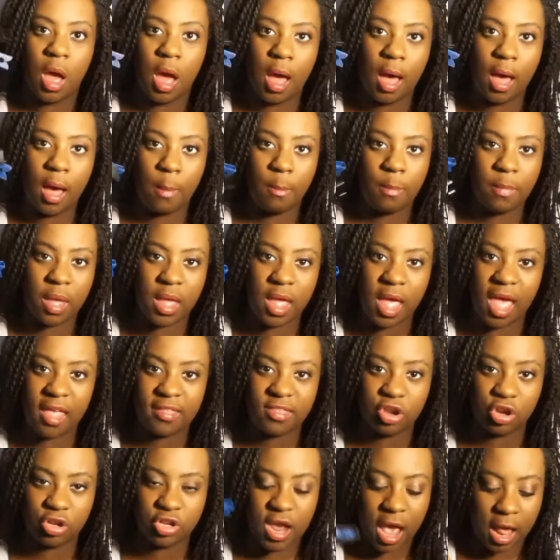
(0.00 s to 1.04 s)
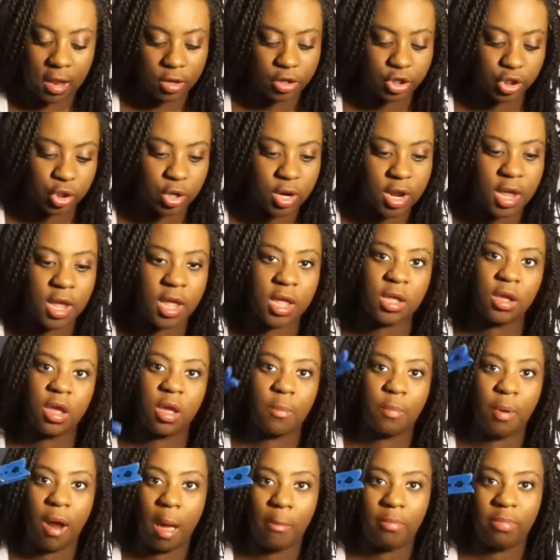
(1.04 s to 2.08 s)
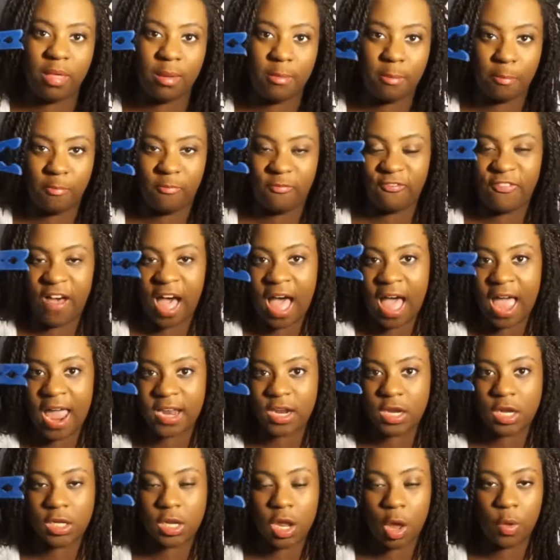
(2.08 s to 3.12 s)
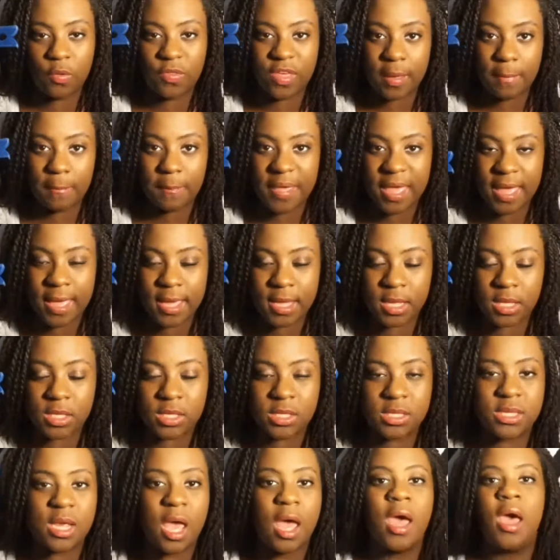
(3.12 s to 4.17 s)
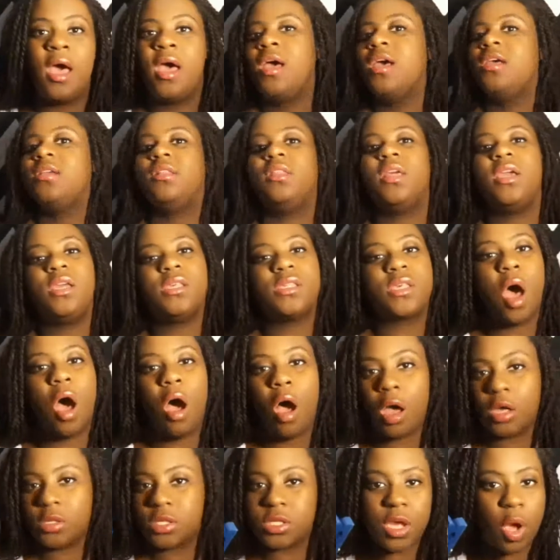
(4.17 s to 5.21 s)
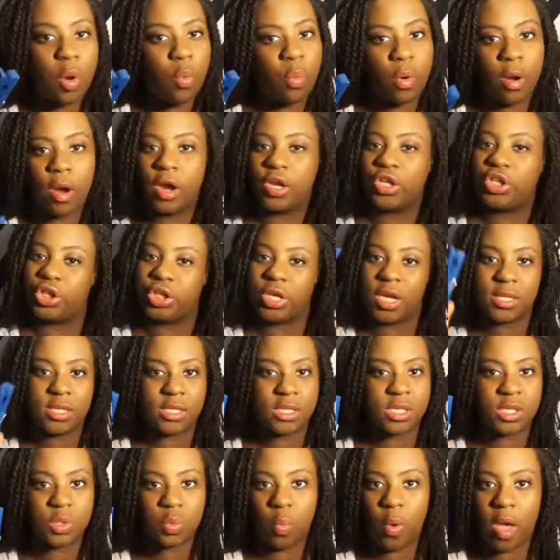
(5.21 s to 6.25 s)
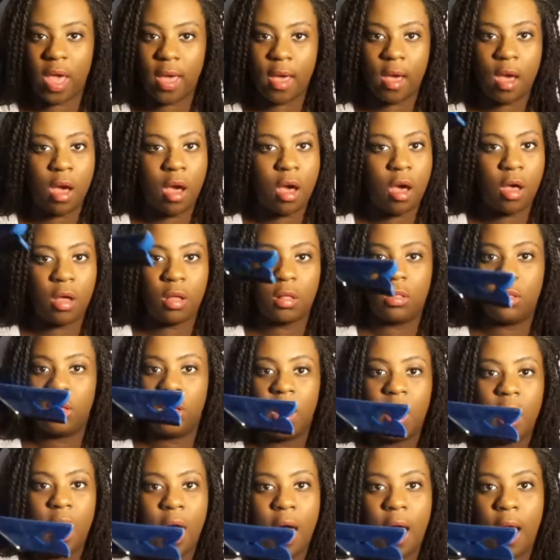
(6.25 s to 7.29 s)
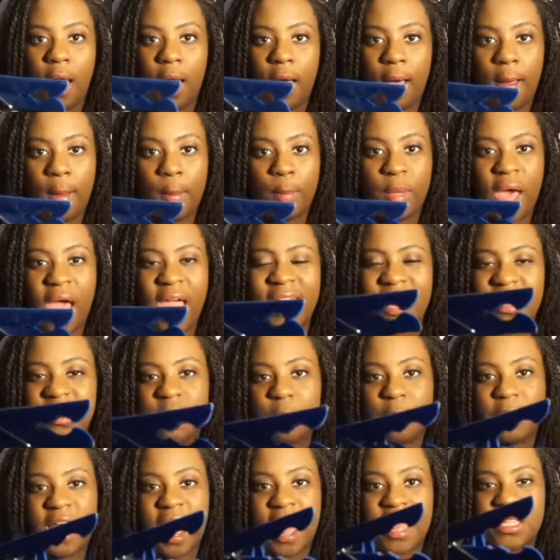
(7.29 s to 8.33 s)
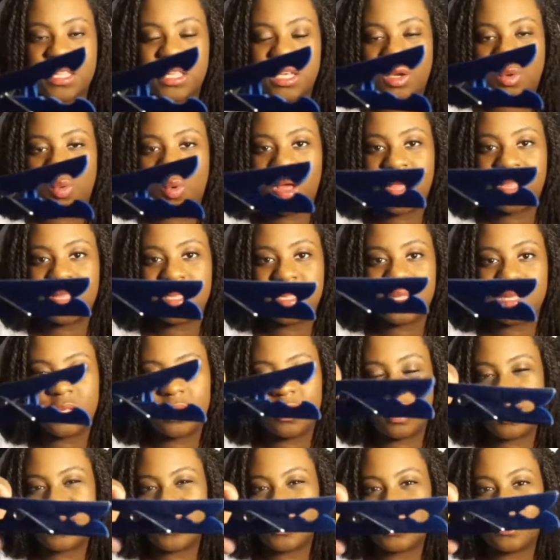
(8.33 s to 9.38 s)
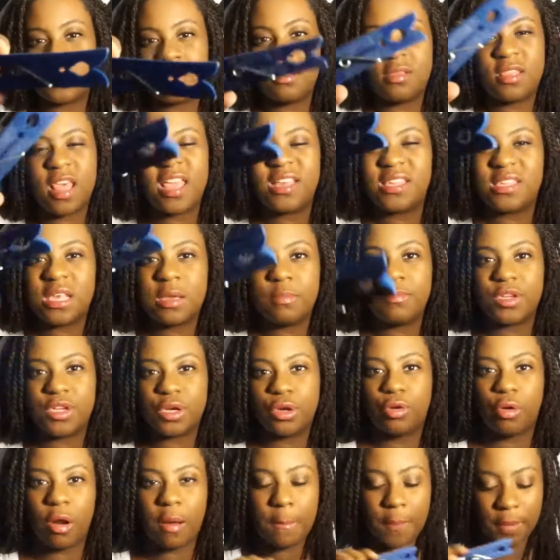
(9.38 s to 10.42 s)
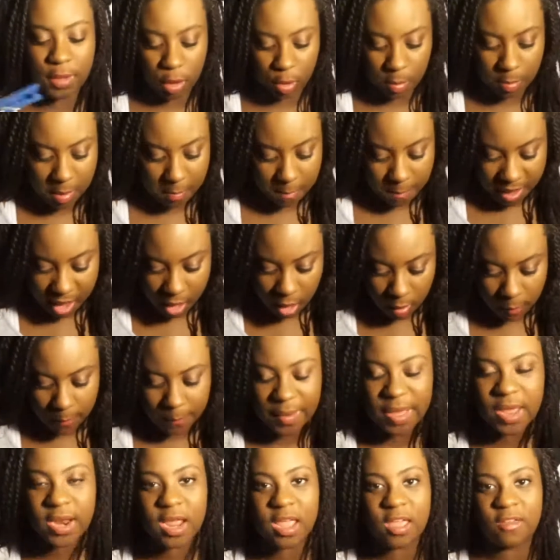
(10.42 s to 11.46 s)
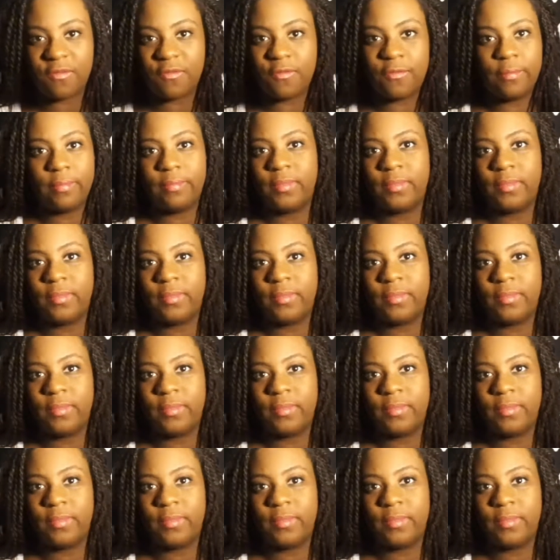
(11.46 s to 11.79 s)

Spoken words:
at your Dollar Tree, you could probably find clothing pins. These also work just as well. I get the plastic ones because they seem to grip a little bit better, but if